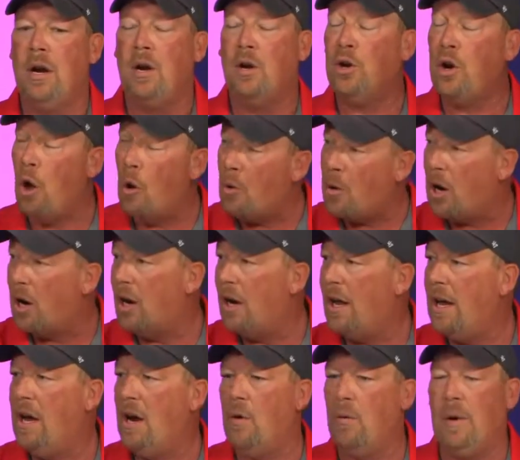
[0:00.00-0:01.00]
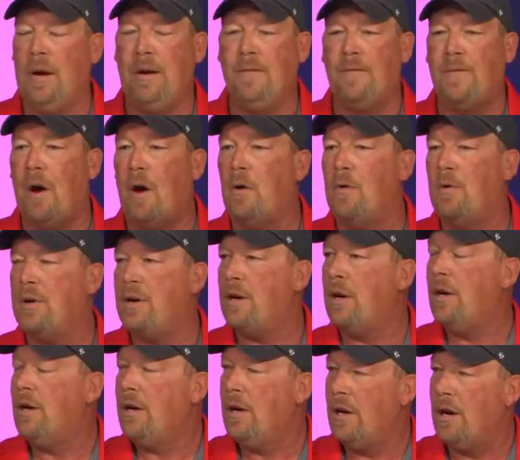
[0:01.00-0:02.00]
locally or we vote,
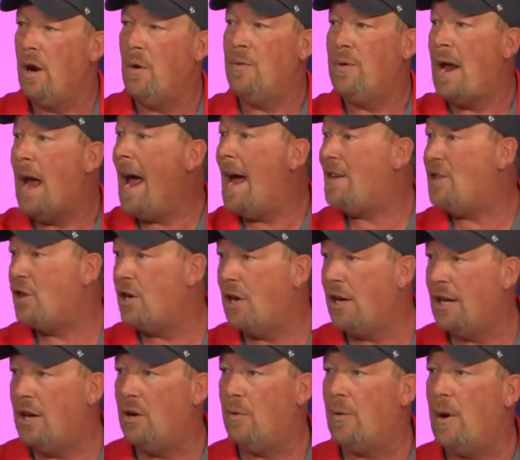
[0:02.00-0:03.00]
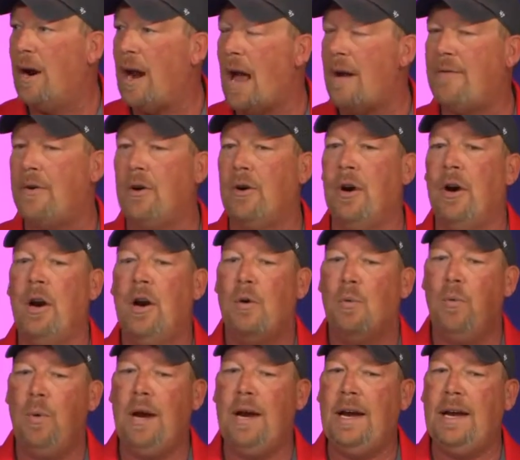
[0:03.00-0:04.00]
you know, nationally or whatever,
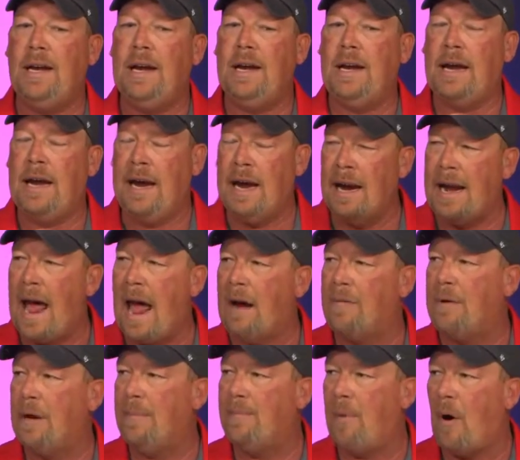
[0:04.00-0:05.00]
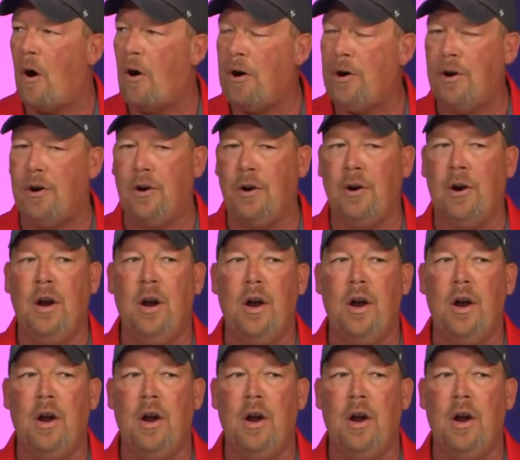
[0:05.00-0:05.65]
we can actually partner